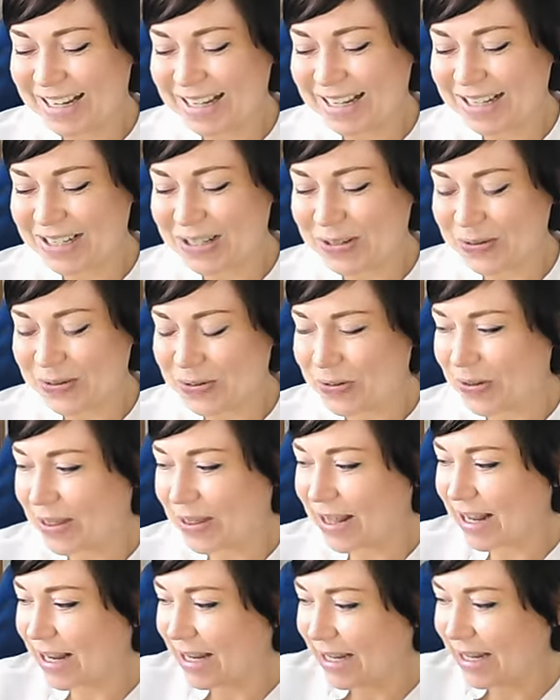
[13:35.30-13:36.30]
So
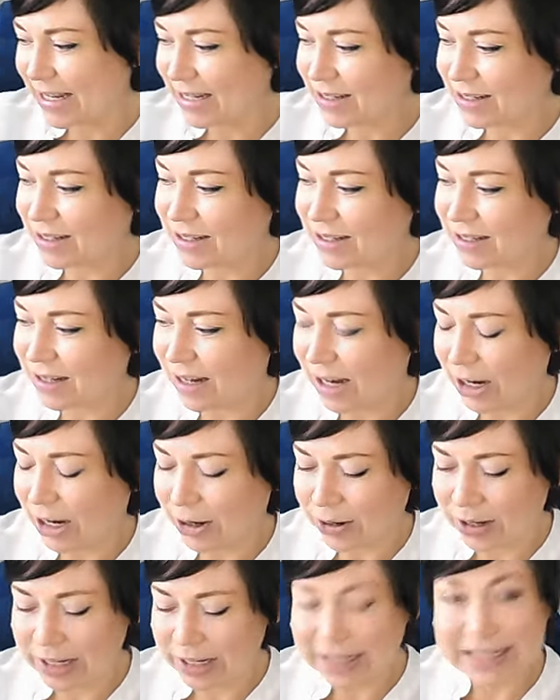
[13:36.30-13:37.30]
that is
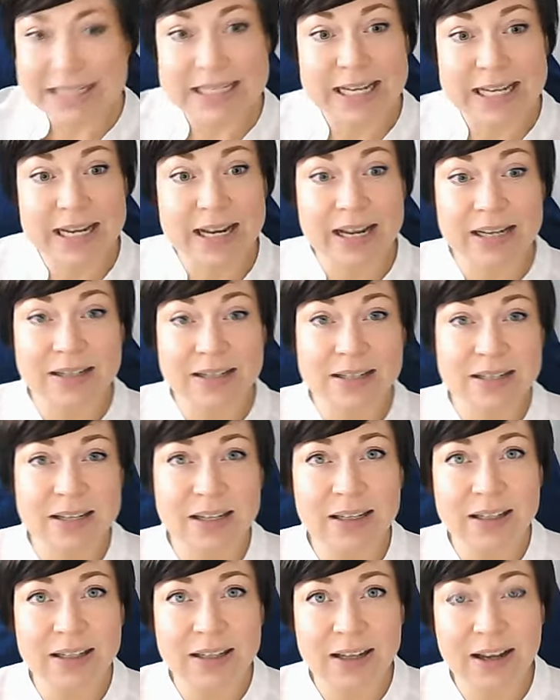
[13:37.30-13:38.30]
our day
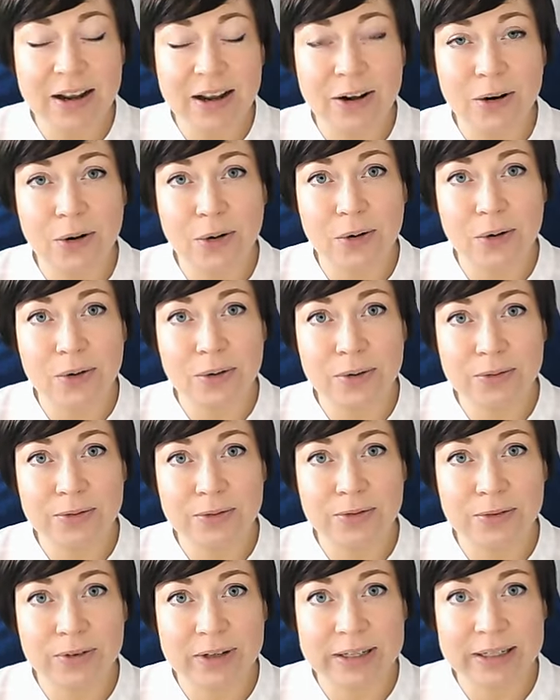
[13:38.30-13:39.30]
90
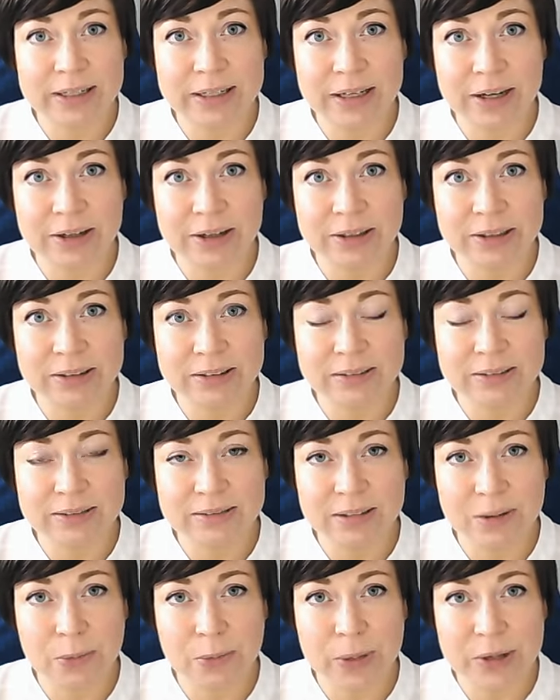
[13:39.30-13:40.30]
of our
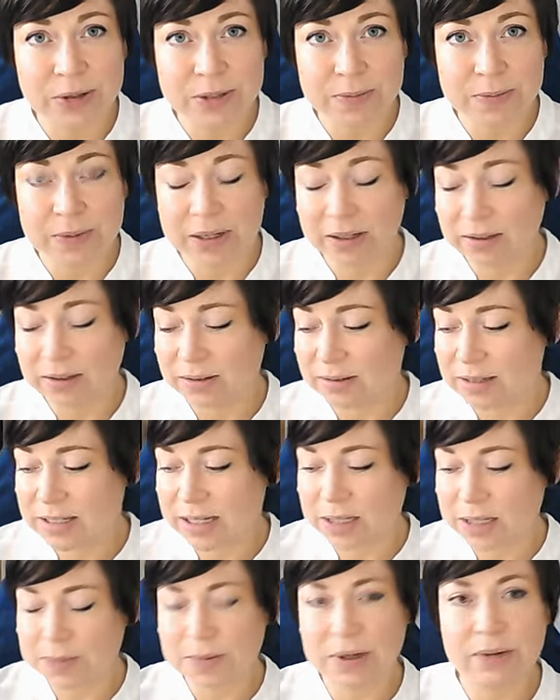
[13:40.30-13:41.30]
Wellspring
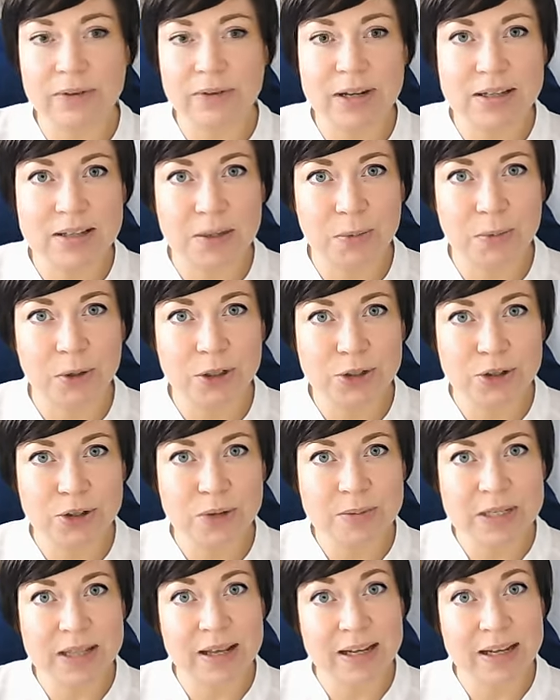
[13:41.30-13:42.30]
6 minute writing
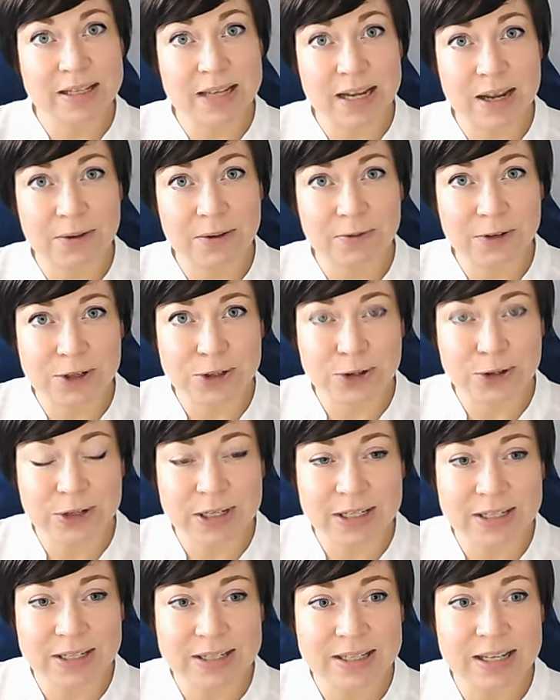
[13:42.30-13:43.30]
workshops. Thanks again for
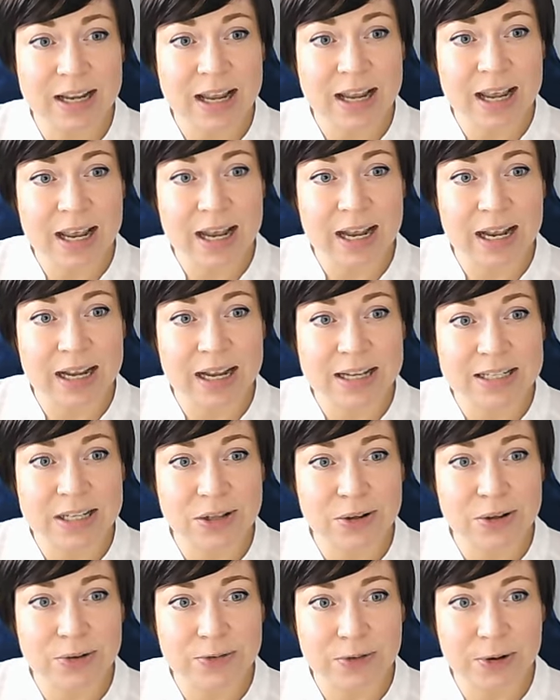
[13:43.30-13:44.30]
joining us, and I
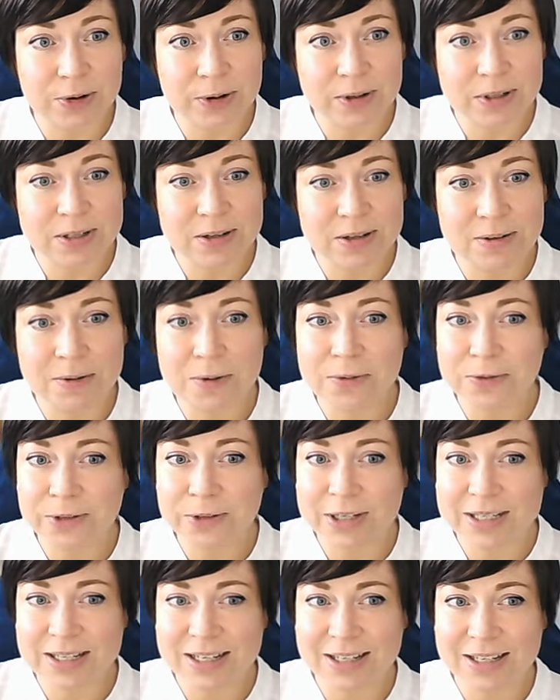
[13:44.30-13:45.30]
look forward to hopefully
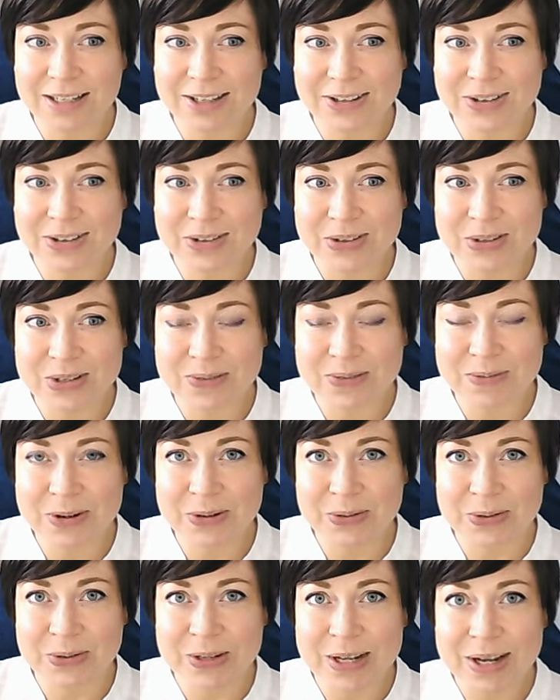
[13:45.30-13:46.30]
seeing you
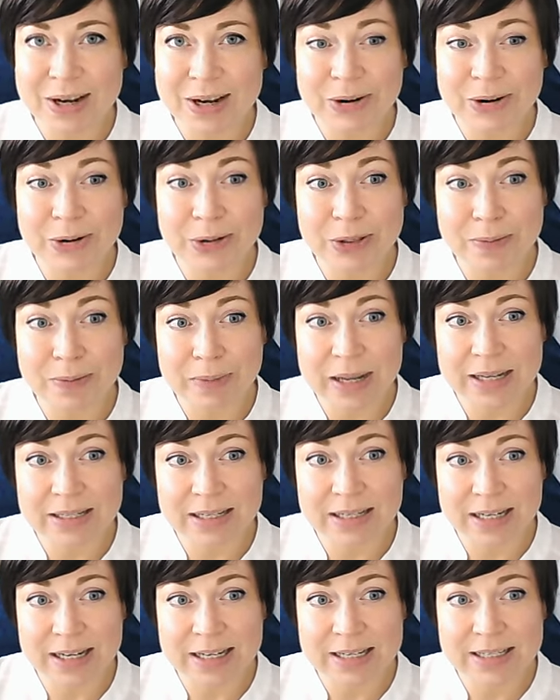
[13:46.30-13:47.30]
tomorrow. All the best,
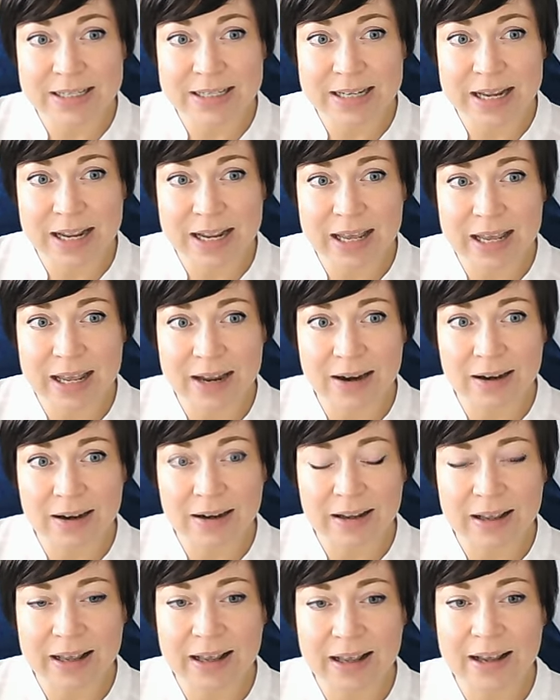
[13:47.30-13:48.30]
guys. Take care
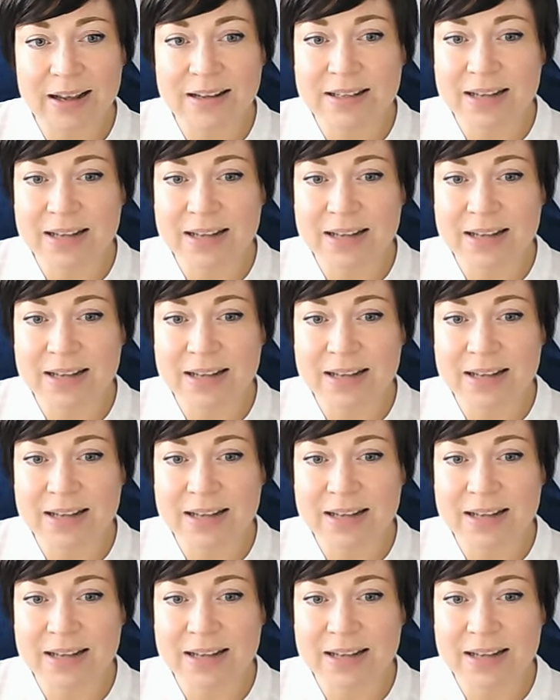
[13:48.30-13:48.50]
and